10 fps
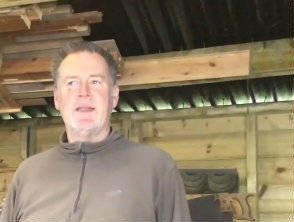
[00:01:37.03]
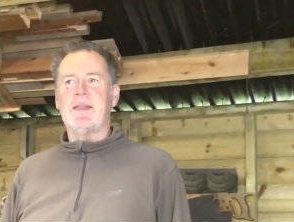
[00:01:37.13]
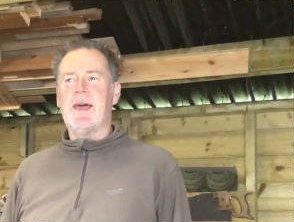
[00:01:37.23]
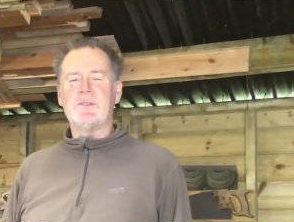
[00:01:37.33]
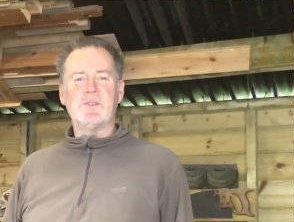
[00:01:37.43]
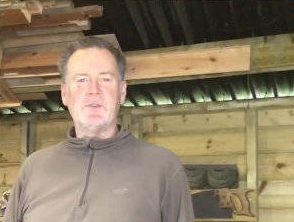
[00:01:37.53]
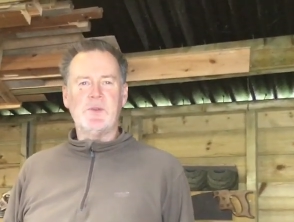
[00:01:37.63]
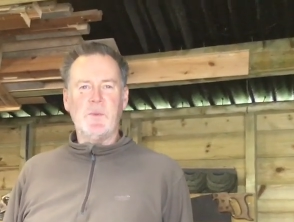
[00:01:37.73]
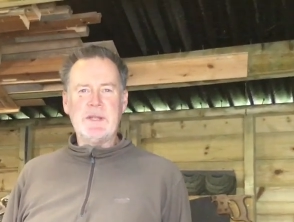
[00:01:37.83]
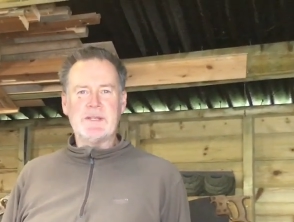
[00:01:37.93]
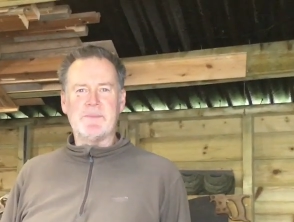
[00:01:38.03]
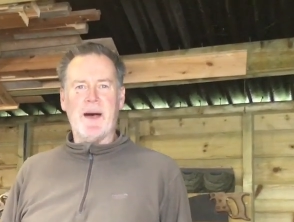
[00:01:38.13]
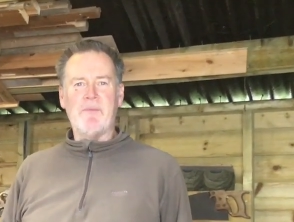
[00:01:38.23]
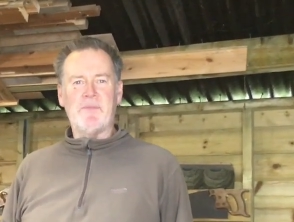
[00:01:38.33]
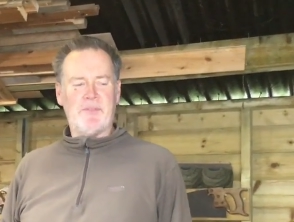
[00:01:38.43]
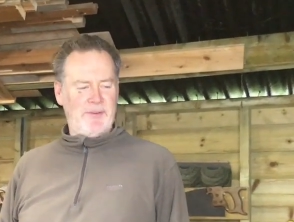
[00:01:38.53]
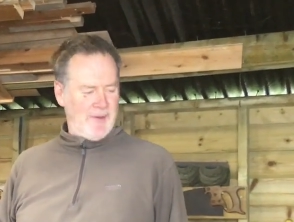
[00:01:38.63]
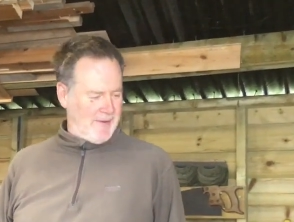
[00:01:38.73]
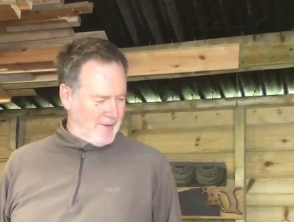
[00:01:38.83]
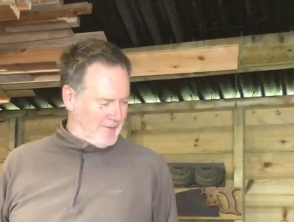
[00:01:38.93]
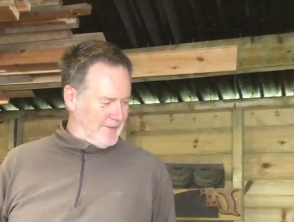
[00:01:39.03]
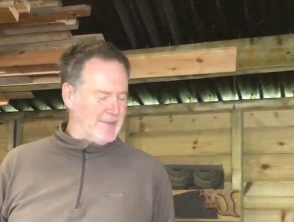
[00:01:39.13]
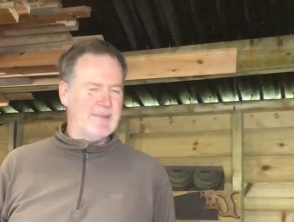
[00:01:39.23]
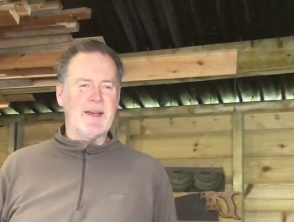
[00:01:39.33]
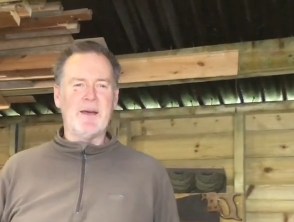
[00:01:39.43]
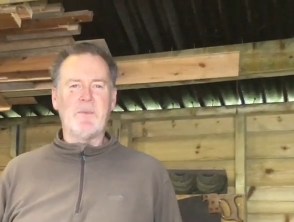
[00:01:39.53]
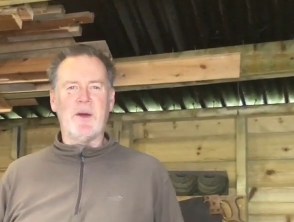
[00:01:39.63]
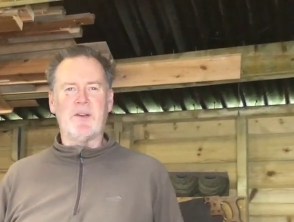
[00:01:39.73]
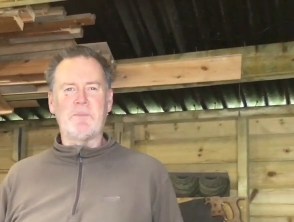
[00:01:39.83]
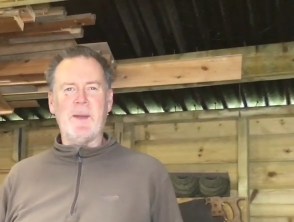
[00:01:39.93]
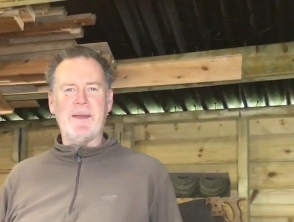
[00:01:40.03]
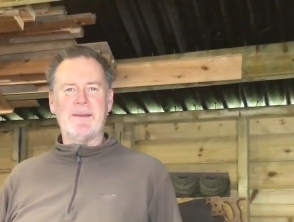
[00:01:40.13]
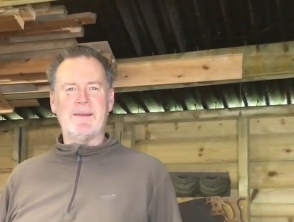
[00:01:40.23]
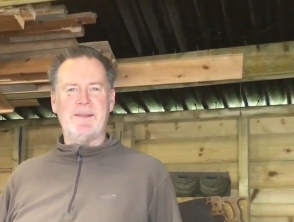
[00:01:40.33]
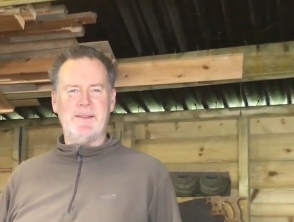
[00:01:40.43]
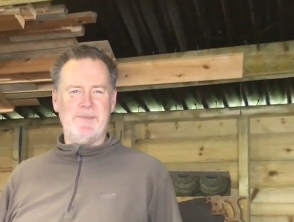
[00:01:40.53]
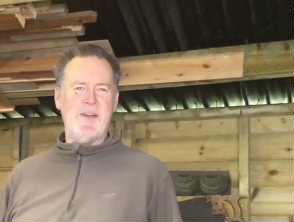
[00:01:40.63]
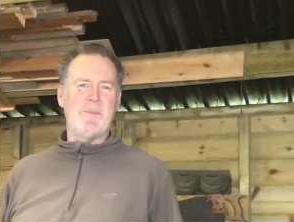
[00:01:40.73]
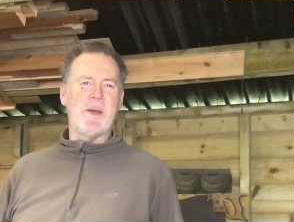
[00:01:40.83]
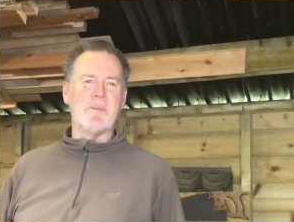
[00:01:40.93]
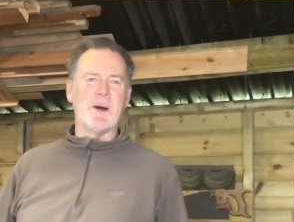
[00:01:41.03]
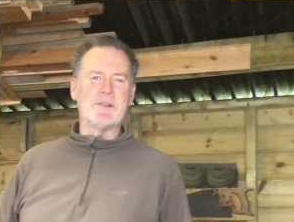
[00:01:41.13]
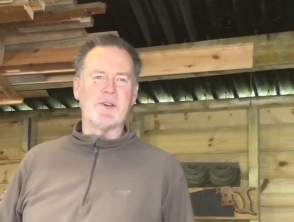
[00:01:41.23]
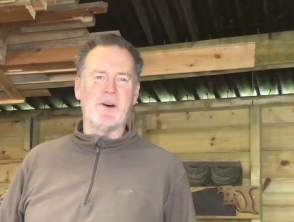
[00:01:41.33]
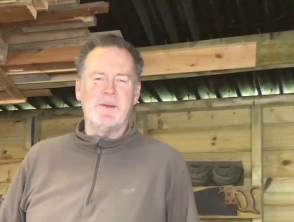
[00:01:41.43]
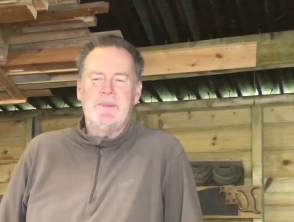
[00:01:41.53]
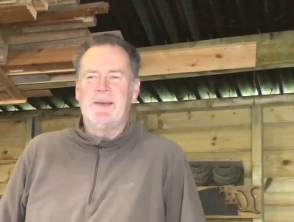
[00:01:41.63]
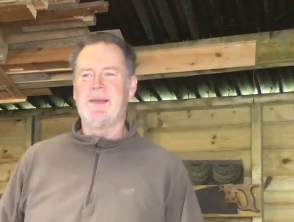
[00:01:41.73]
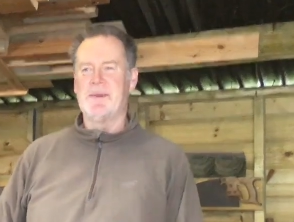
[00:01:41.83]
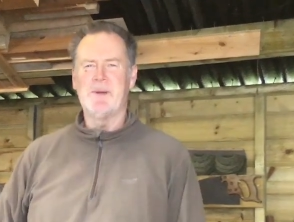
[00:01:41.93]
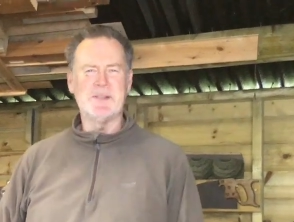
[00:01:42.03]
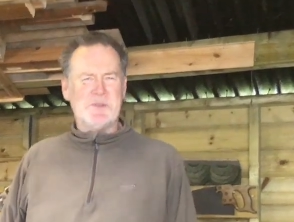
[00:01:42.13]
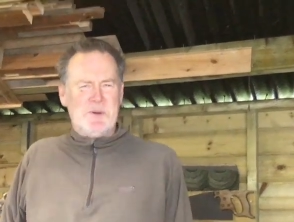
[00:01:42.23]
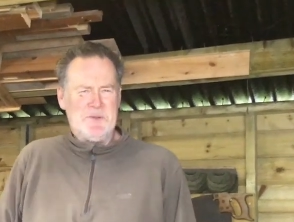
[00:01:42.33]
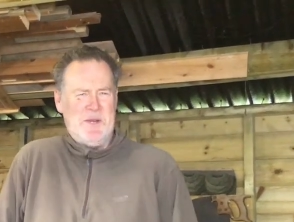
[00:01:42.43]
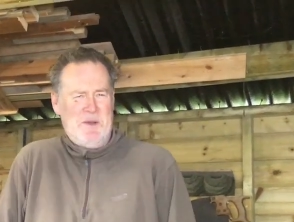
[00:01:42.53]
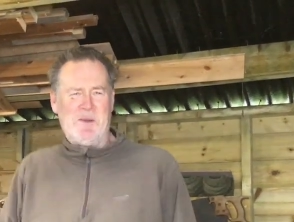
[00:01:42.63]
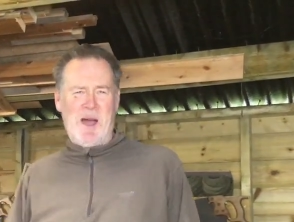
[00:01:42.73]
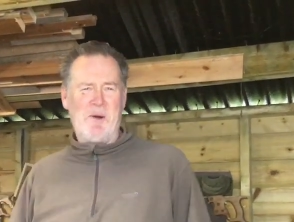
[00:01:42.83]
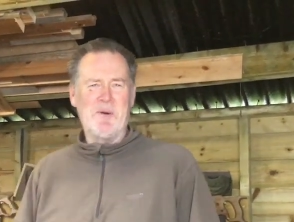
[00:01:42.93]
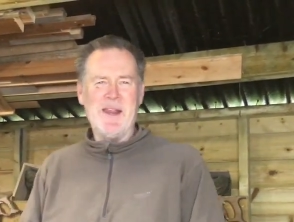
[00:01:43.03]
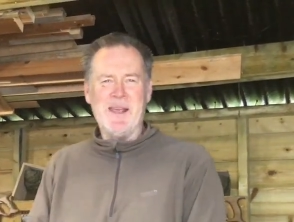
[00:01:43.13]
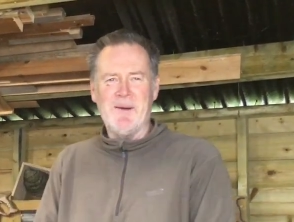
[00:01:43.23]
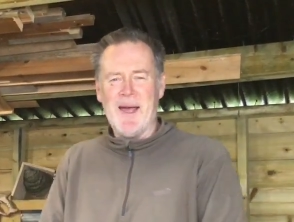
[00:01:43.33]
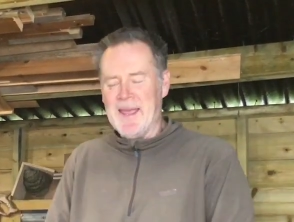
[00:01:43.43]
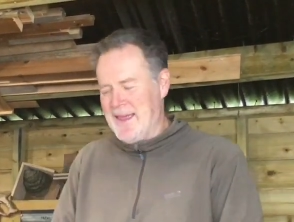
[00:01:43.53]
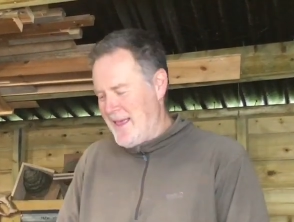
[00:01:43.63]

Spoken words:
Now, during the winter months, this is where I spend a fair bit of my time, but it's not too cold anyway.